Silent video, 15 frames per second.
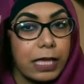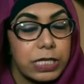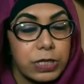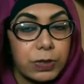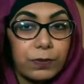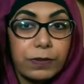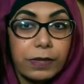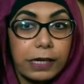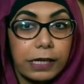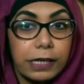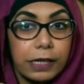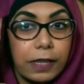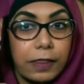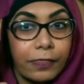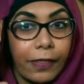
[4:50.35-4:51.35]

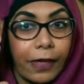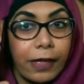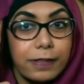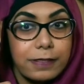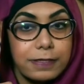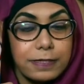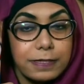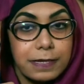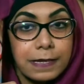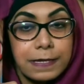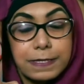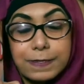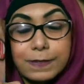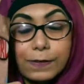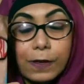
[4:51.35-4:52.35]
something that
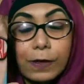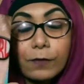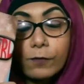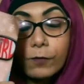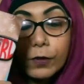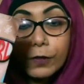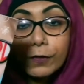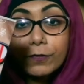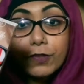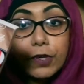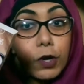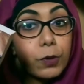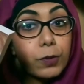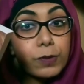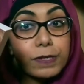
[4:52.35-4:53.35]
is full of
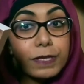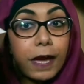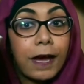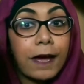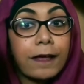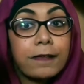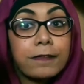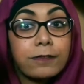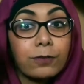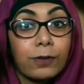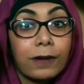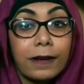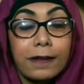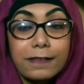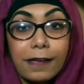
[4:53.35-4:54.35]
jokes as
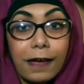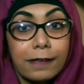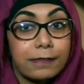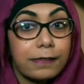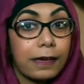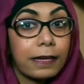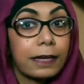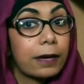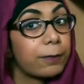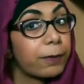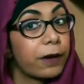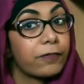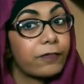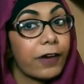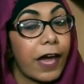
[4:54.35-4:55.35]
well as has a little
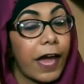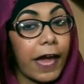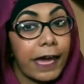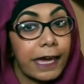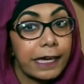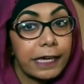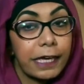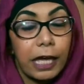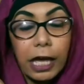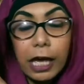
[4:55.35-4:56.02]
bit of a